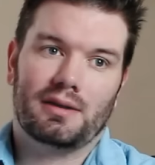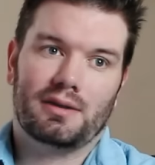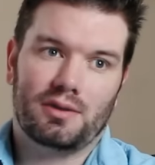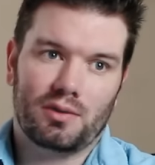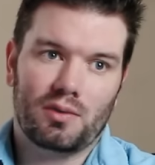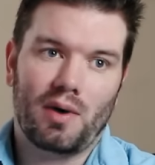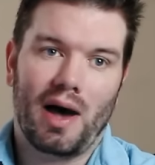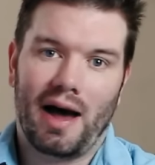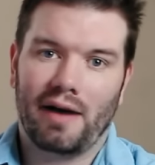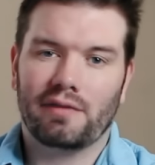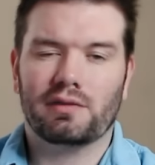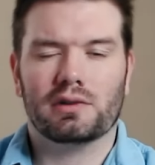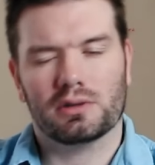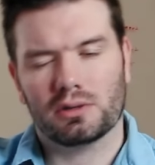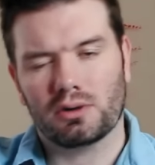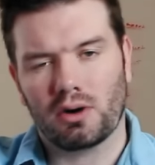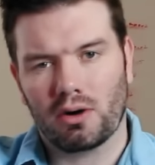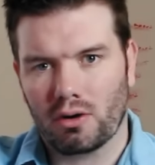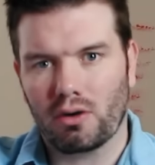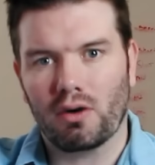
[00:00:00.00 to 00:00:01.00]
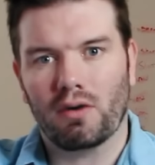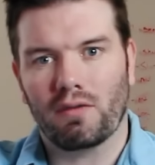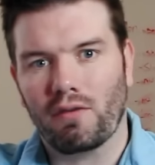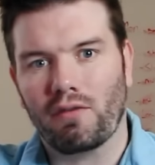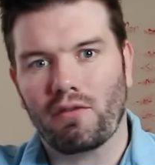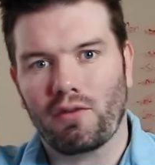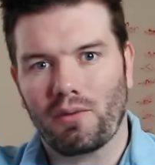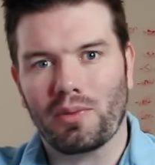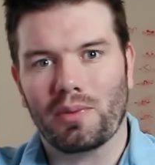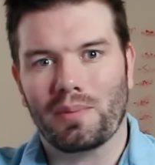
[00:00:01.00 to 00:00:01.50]
you have to start it over
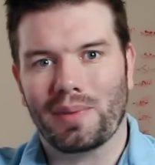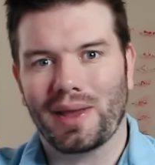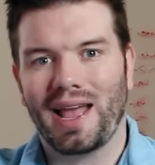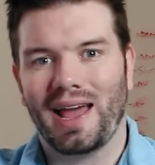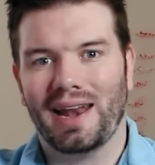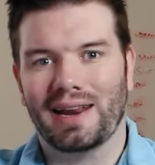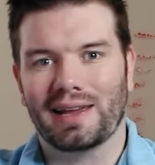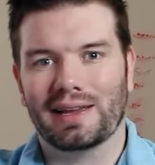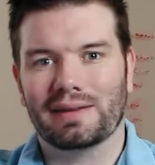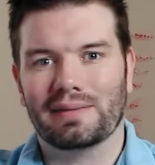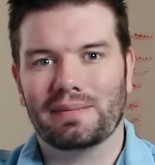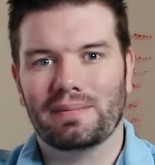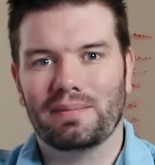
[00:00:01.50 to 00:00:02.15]
from the beginning.